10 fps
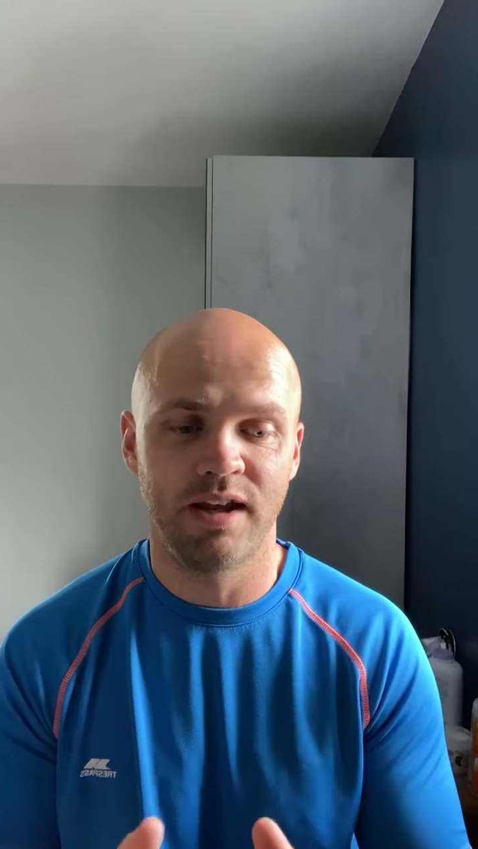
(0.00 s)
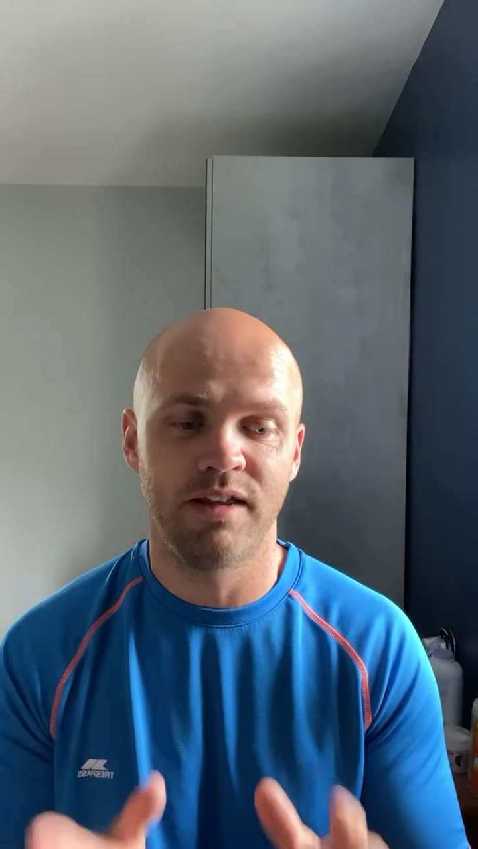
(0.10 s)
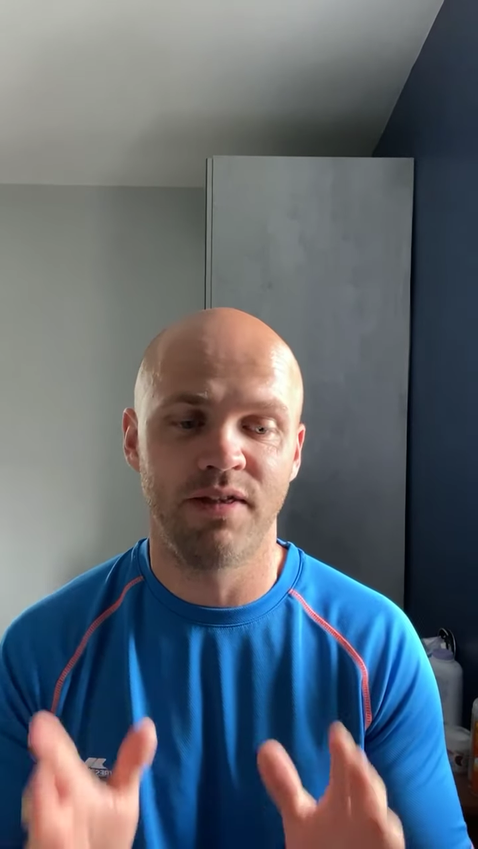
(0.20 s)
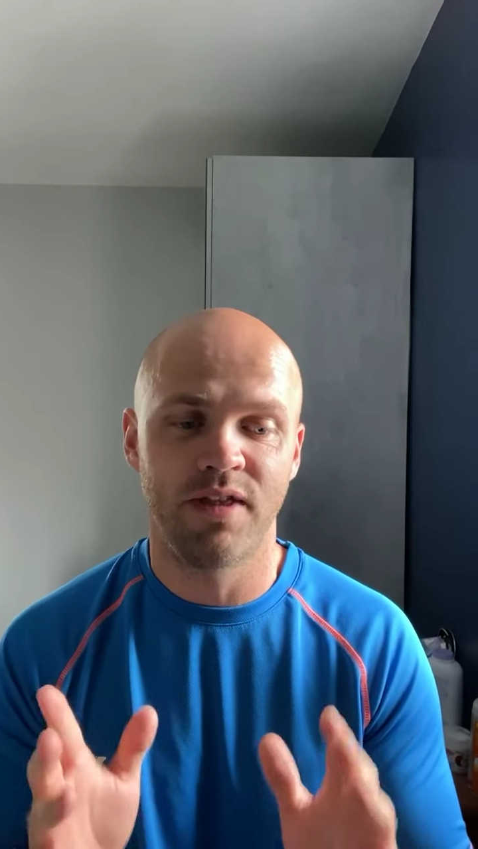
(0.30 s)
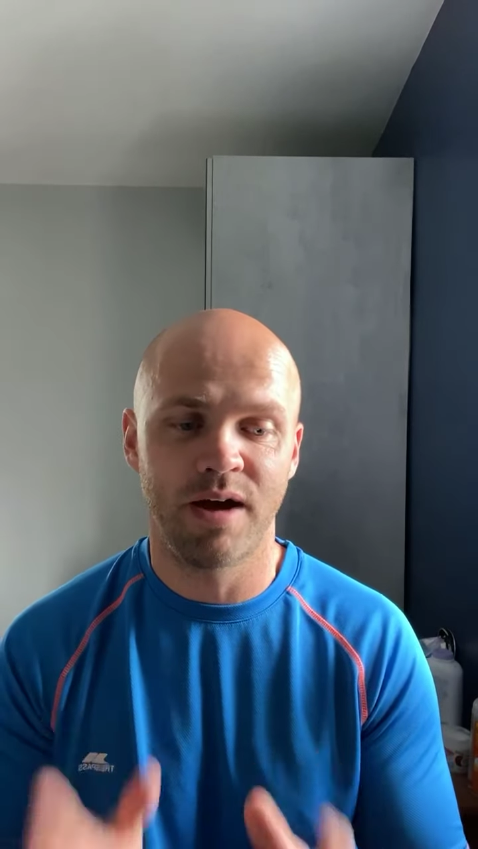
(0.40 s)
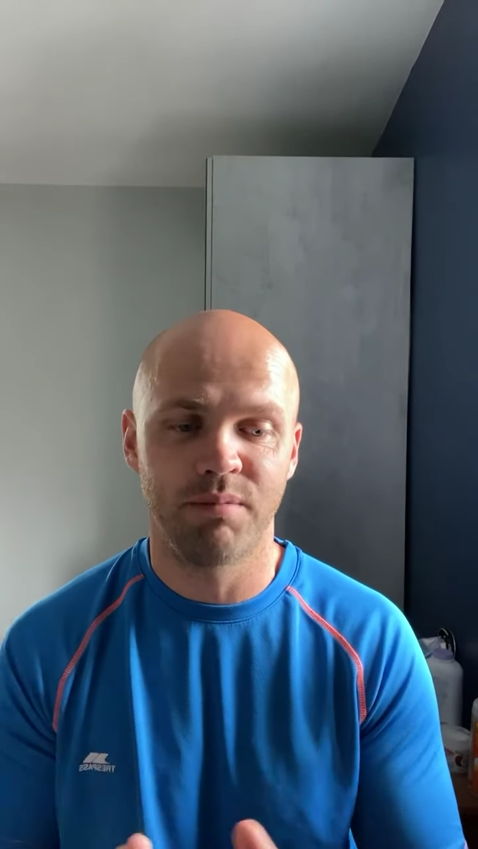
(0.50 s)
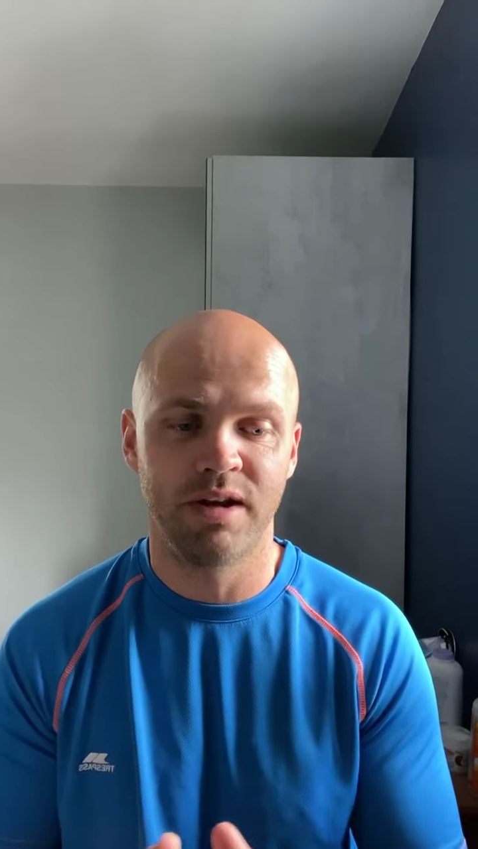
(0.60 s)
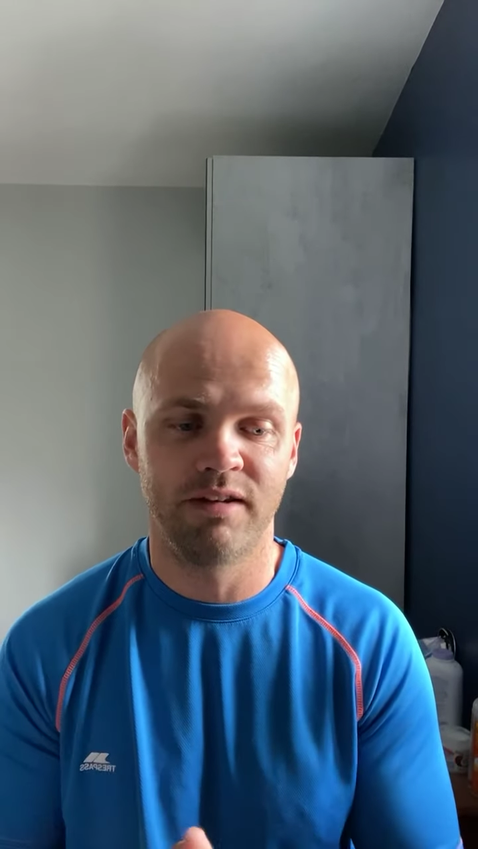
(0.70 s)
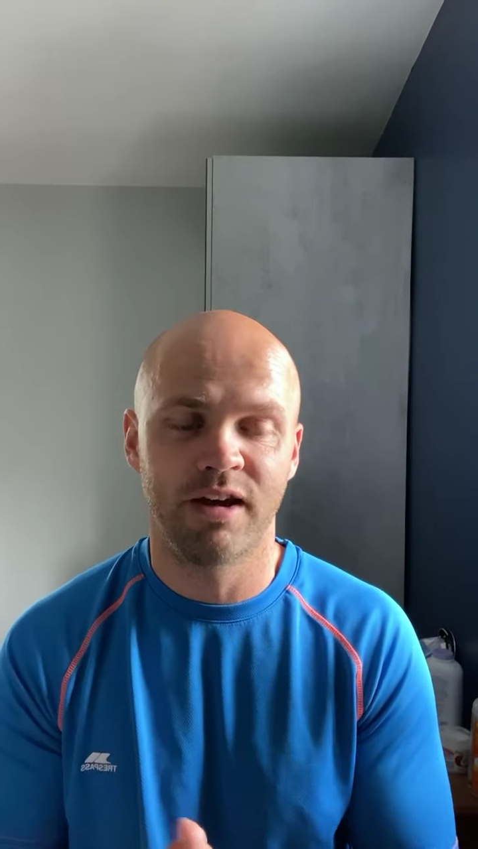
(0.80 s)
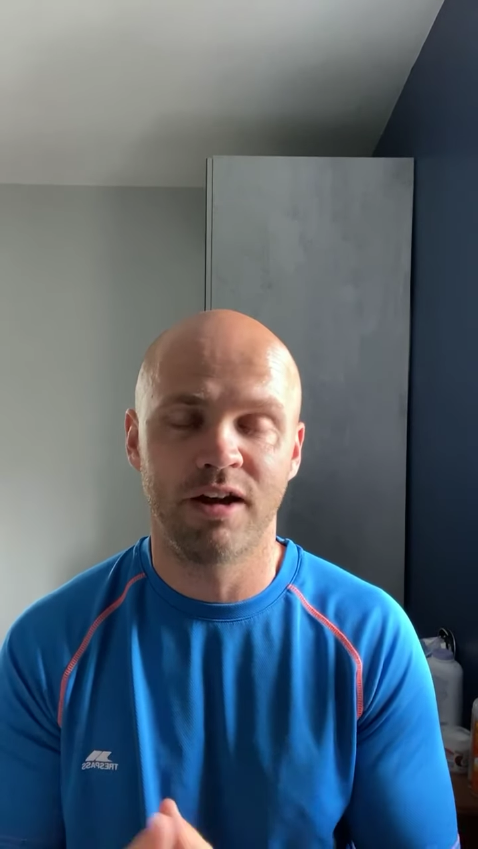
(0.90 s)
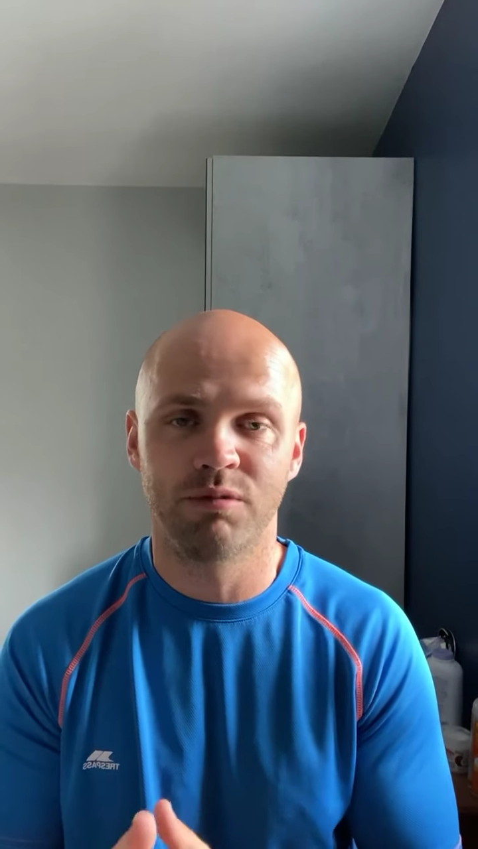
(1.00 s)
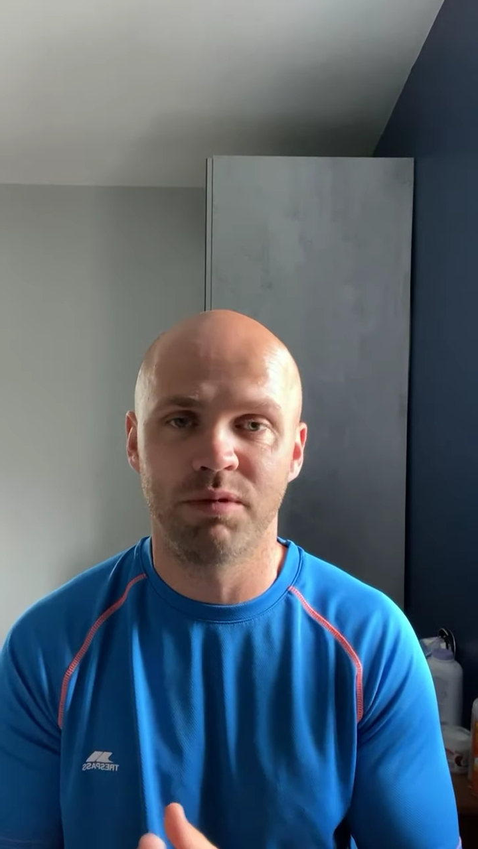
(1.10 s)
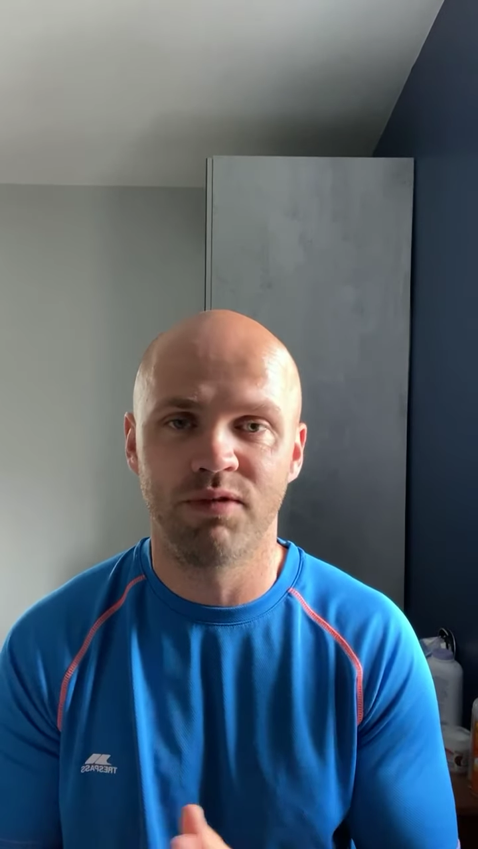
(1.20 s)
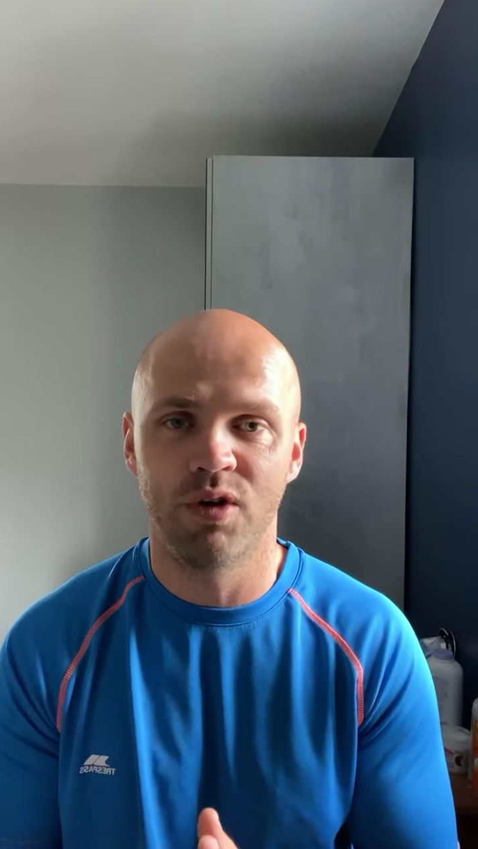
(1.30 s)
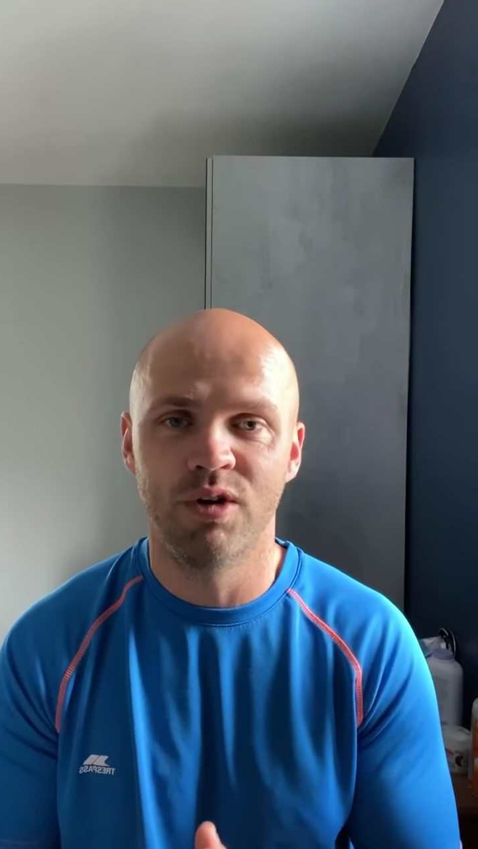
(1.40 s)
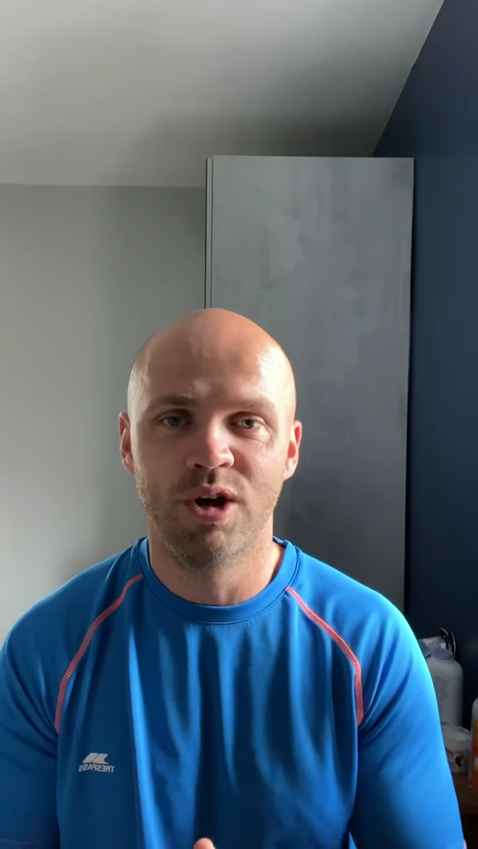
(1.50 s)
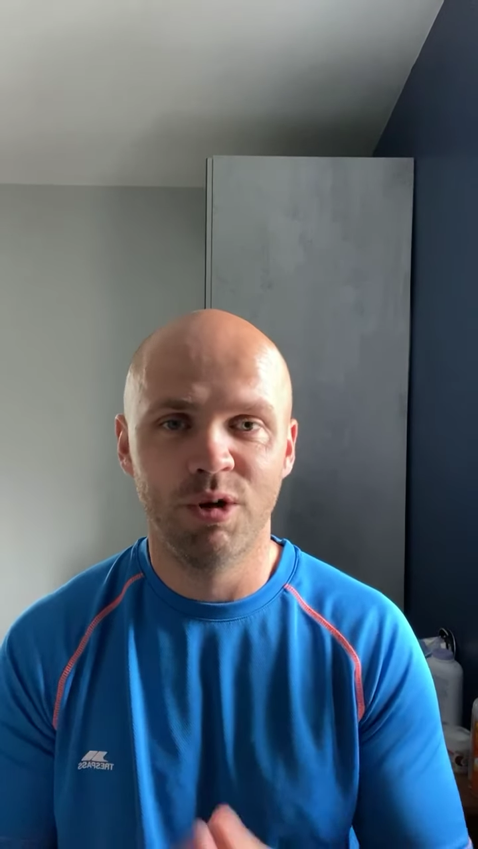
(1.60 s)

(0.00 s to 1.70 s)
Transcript: it that many times before.